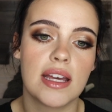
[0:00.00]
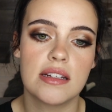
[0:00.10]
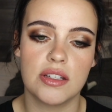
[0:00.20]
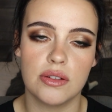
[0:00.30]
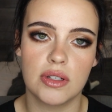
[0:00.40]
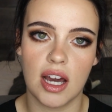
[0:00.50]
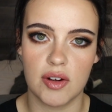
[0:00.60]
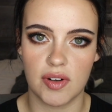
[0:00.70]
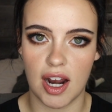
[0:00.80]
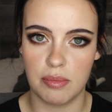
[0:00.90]
like to
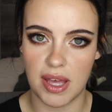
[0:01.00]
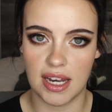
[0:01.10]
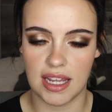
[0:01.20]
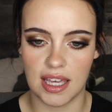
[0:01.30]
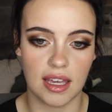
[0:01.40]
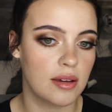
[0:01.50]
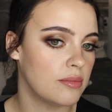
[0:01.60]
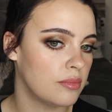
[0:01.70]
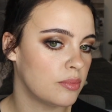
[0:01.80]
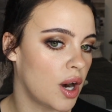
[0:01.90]
cover up any
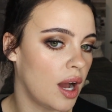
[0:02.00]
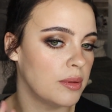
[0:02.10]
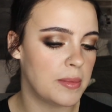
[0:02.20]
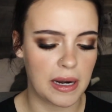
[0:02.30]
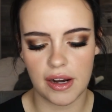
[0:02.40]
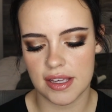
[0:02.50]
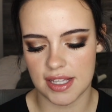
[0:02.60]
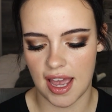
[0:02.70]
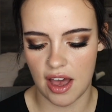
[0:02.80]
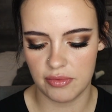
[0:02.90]
problem areas
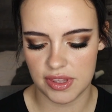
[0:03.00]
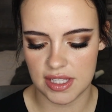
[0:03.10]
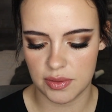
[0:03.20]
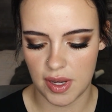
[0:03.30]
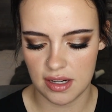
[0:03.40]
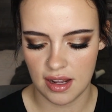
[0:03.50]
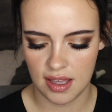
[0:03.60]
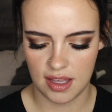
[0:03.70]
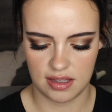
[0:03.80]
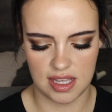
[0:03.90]
I have with this one
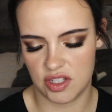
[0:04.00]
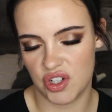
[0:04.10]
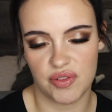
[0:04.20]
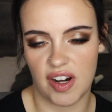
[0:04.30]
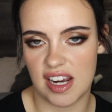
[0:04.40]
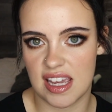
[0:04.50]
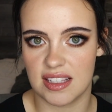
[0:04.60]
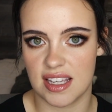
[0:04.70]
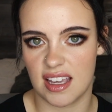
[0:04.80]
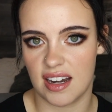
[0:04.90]
it's just very
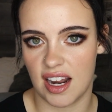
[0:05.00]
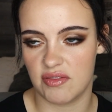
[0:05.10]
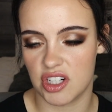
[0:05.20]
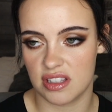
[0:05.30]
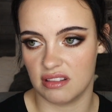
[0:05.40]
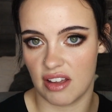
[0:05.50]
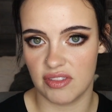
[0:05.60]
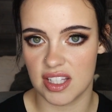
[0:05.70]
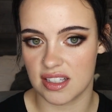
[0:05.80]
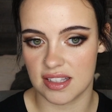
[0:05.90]
easy and I've just
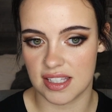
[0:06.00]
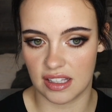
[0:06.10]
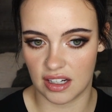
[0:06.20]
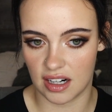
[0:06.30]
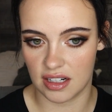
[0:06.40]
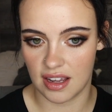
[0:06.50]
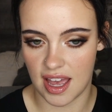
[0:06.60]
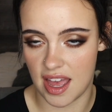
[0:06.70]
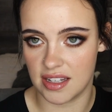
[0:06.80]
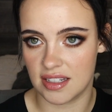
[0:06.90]
loved this concealer.
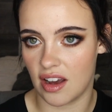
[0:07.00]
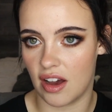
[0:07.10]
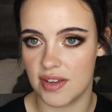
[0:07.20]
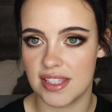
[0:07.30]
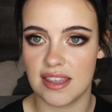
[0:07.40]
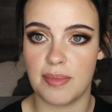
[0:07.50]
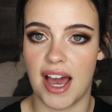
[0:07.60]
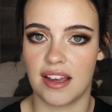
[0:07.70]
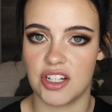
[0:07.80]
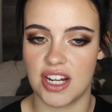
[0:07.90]
And obviously the
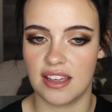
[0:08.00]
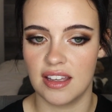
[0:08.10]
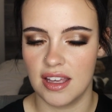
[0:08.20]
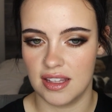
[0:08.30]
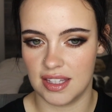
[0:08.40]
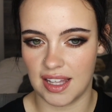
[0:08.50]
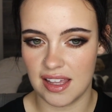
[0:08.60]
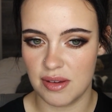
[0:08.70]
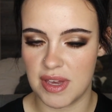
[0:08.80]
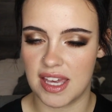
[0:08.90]
packaging, the
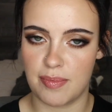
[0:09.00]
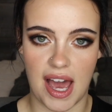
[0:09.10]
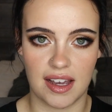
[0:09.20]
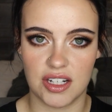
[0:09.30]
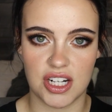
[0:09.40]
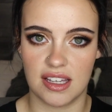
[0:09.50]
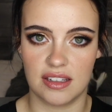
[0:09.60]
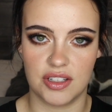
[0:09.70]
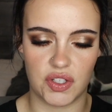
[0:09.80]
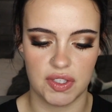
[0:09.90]
Lilah B
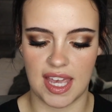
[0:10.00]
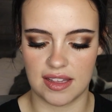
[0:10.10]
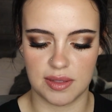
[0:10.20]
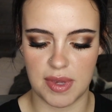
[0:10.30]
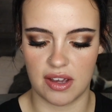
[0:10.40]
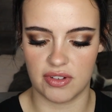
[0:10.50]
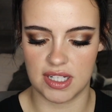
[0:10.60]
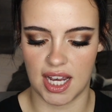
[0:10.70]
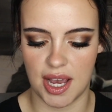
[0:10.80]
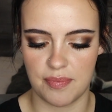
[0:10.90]
packaging just gets me every
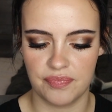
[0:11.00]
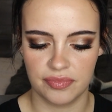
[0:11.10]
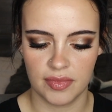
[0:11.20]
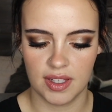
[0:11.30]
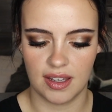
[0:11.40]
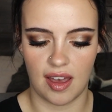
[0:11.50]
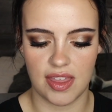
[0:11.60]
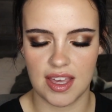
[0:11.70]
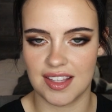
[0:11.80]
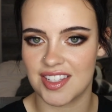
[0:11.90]
time. I
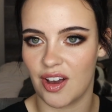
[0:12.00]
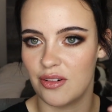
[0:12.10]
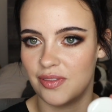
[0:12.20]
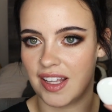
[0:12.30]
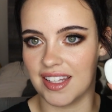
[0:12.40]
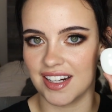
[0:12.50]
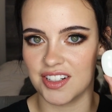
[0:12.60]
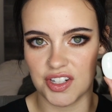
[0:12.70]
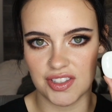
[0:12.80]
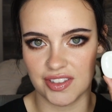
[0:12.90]
think it's so fun that
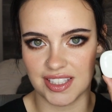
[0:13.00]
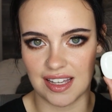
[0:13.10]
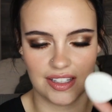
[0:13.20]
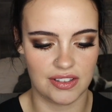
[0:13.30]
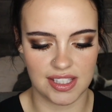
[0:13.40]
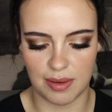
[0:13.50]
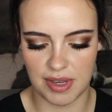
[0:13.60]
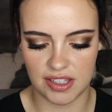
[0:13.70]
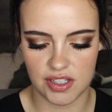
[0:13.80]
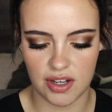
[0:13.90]
it just looks like little
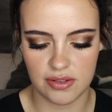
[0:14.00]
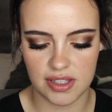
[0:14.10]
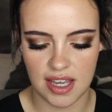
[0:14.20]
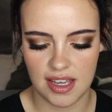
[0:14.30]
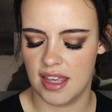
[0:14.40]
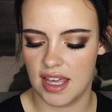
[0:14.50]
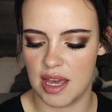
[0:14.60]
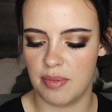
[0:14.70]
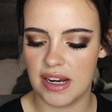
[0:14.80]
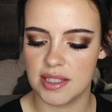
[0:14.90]
skipping stones.
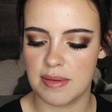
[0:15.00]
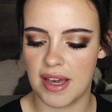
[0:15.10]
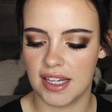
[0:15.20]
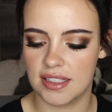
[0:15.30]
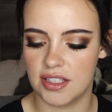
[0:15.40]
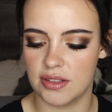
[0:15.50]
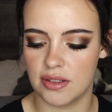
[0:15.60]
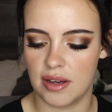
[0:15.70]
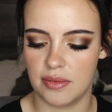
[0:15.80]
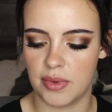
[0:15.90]
It brings me back
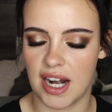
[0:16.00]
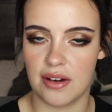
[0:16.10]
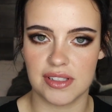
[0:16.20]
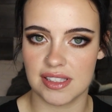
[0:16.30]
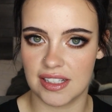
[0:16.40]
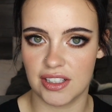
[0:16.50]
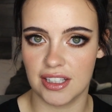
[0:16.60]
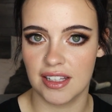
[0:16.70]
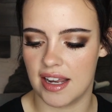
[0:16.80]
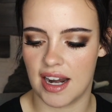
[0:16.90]
to when I was
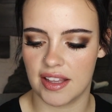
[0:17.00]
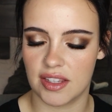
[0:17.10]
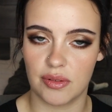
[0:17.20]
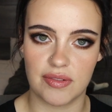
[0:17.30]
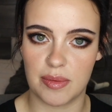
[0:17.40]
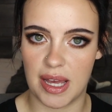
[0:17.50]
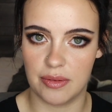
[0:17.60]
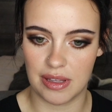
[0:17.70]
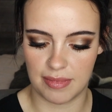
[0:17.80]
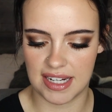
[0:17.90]
little and at the
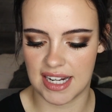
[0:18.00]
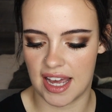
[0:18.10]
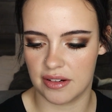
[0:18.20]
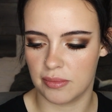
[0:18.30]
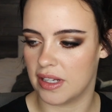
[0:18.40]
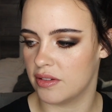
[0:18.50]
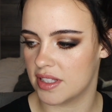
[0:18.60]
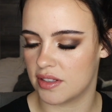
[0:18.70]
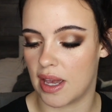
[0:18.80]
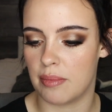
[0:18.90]
riverbed with my dad and we'd
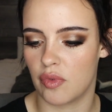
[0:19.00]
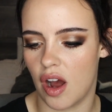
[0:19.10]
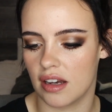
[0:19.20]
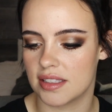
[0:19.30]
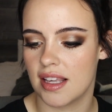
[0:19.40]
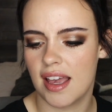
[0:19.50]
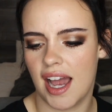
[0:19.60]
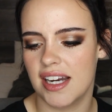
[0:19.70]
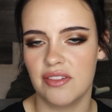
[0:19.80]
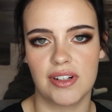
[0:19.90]
skip rocks.
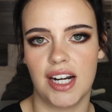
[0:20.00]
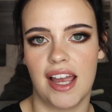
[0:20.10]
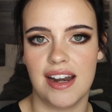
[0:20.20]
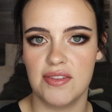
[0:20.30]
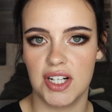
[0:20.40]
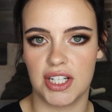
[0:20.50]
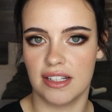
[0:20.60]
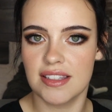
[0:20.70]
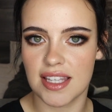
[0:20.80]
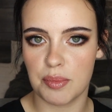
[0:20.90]
I never I never
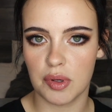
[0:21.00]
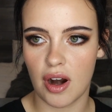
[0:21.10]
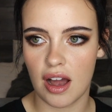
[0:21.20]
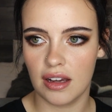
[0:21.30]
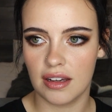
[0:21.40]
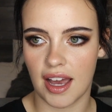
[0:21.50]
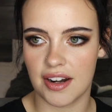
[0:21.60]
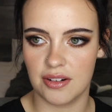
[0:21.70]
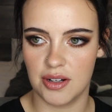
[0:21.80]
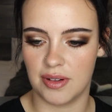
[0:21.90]
could skip a rock.
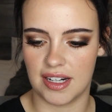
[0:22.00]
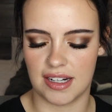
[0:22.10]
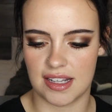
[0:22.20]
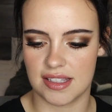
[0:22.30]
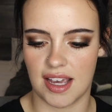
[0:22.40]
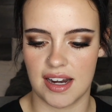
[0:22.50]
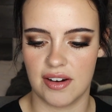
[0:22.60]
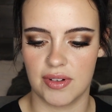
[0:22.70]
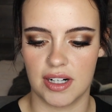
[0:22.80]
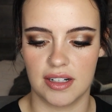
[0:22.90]
I don't know what it is. I
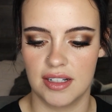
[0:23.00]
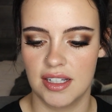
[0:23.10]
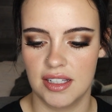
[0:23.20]
never